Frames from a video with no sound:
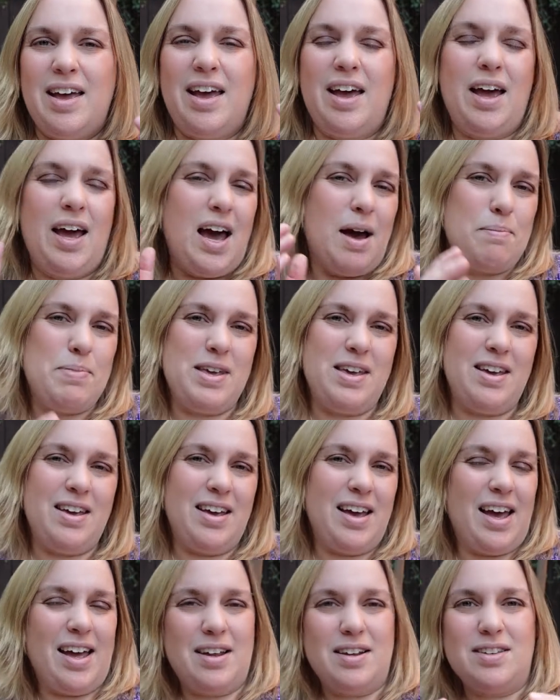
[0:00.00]

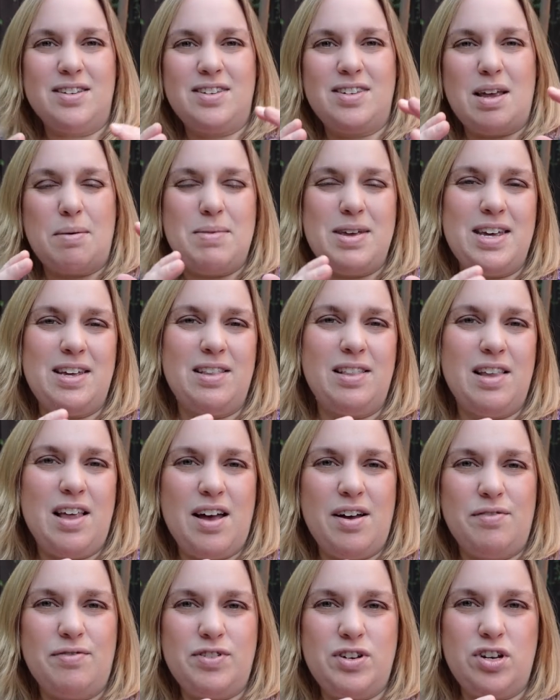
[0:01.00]
happy and semi in
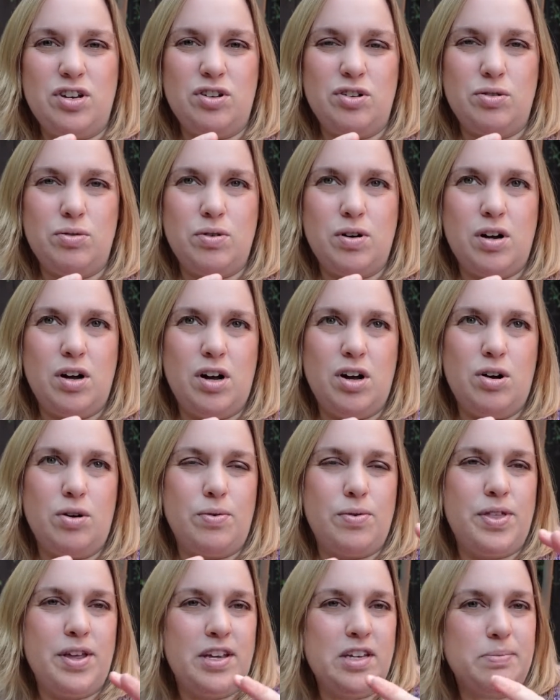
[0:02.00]
love to,
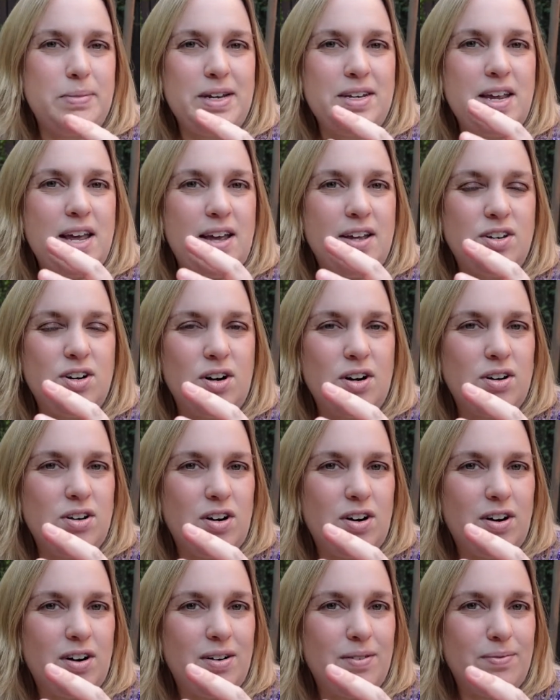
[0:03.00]
oh, things might take a dark
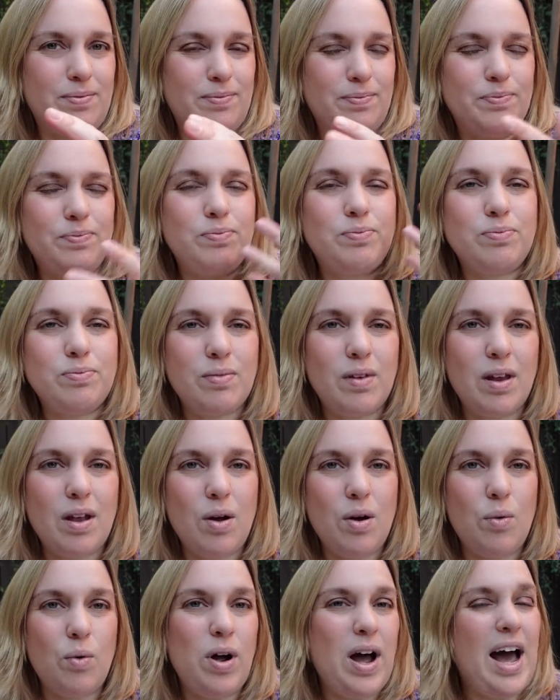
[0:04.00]
turn.
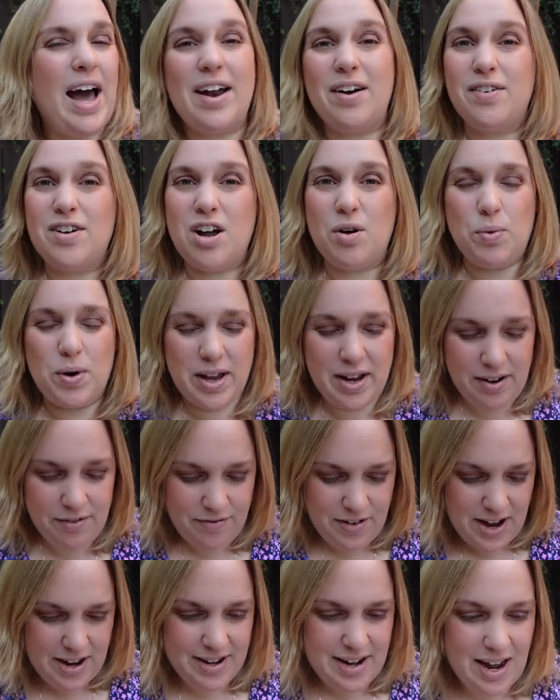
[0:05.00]
I don't know. We're going to
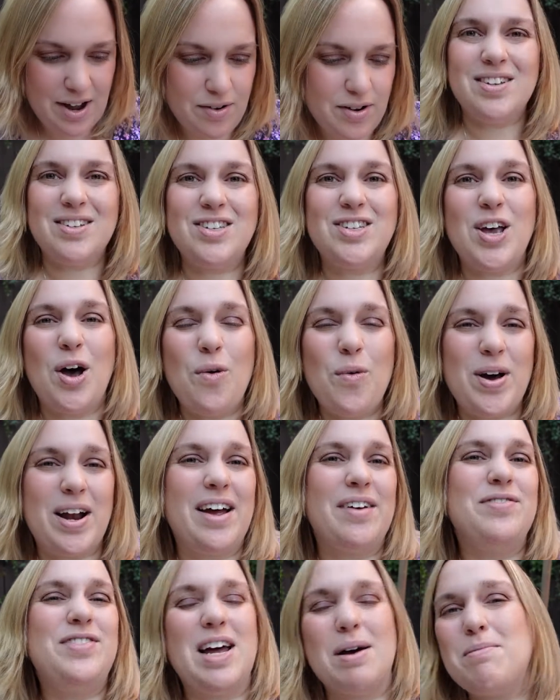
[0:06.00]
find out. So what
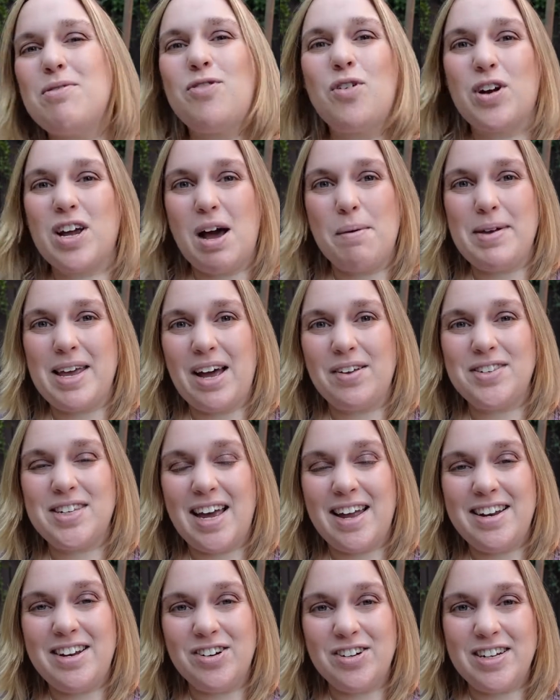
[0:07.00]
I've done before coming
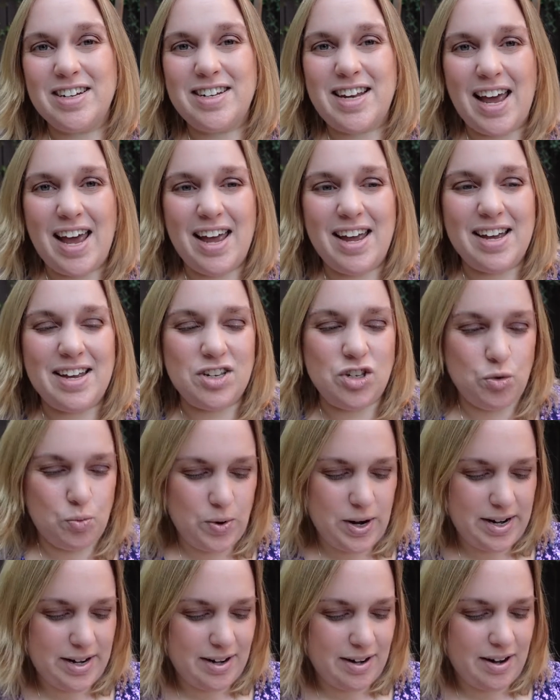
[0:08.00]
outside here today is
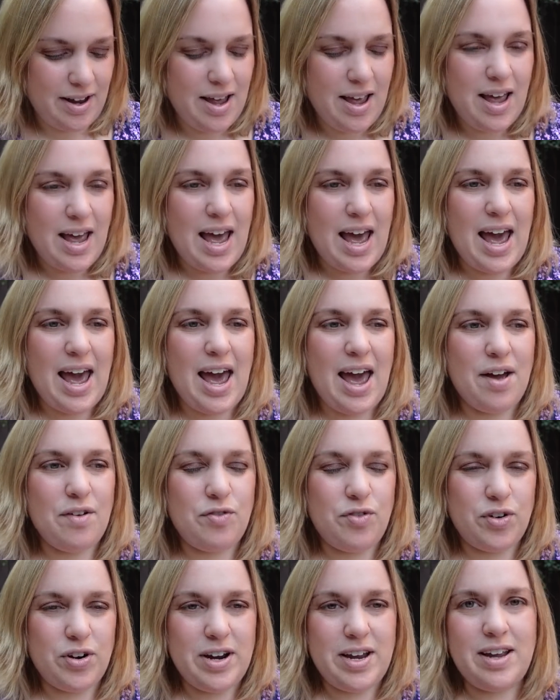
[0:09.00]
written
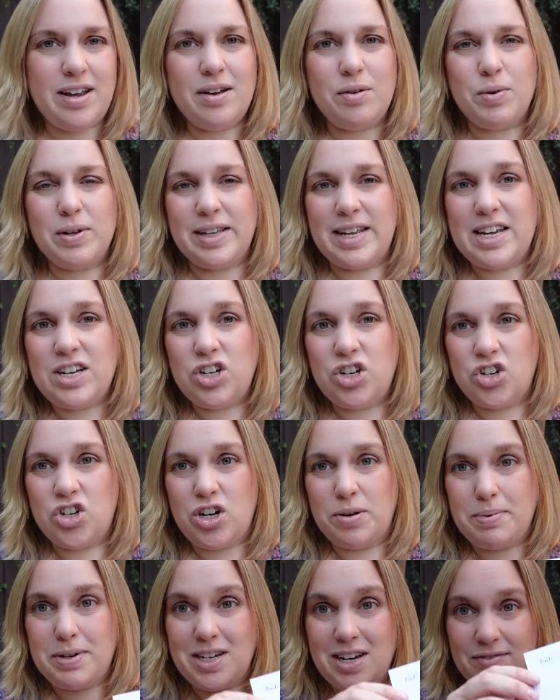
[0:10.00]
every
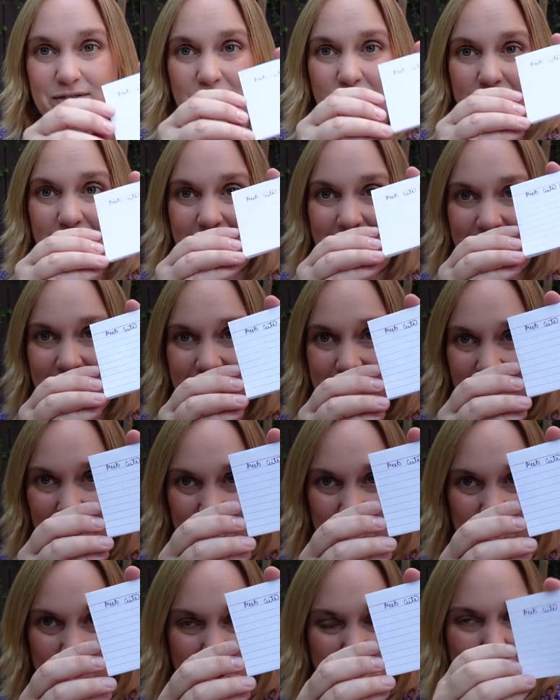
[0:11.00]
relationship shift on an
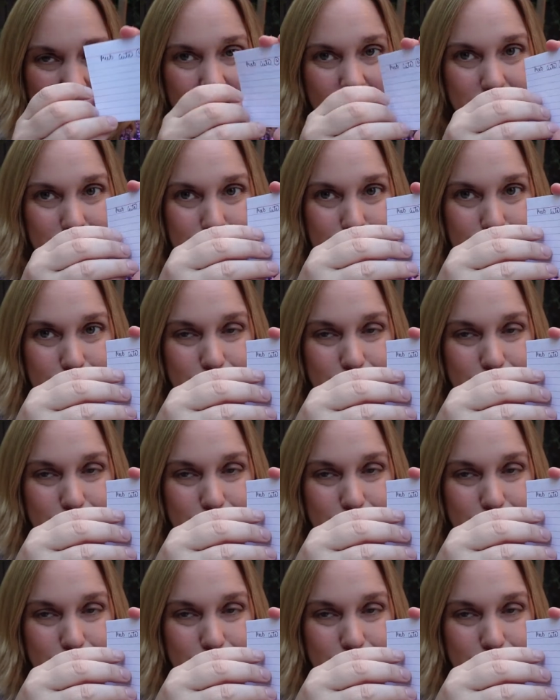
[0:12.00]
index card.